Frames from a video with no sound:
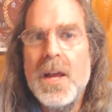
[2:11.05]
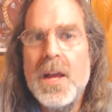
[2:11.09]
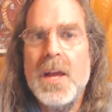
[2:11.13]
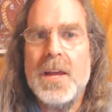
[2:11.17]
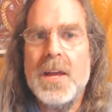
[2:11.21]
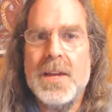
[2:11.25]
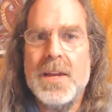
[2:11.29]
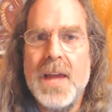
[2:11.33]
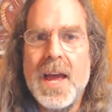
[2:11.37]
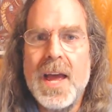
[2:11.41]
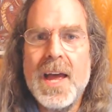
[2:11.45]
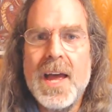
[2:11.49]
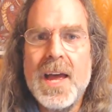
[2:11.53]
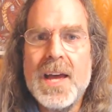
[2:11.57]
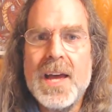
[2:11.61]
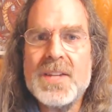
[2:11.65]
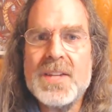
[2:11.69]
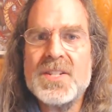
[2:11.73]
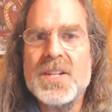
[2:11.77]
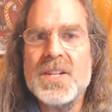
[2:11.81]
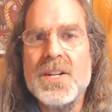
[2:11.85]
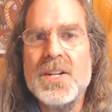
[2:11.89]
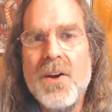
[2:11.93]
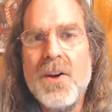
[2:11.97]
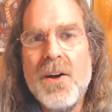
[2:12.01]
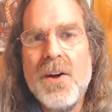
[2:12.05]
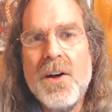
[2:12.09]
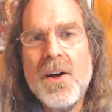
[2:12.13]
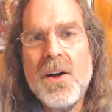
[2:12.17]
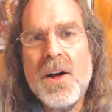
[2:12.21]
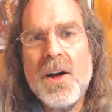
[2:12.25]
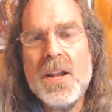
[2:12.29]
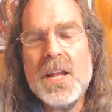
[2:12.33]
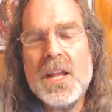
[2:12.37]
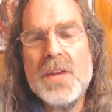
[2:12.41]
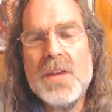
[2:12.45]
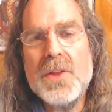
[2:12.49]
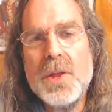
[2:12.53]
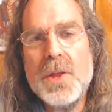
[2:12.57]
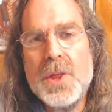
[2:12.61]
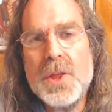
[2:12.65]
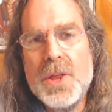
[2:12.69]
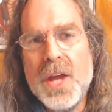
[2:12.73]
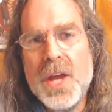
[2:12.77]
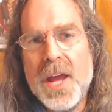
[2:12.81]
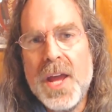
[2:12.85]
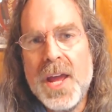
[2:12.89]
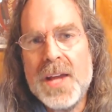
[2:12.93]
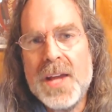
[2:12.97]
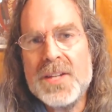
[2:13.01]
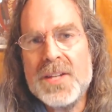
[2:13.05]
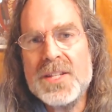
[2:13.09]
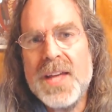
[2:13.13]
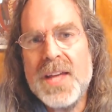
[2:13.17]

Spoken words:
Yes, and all of the things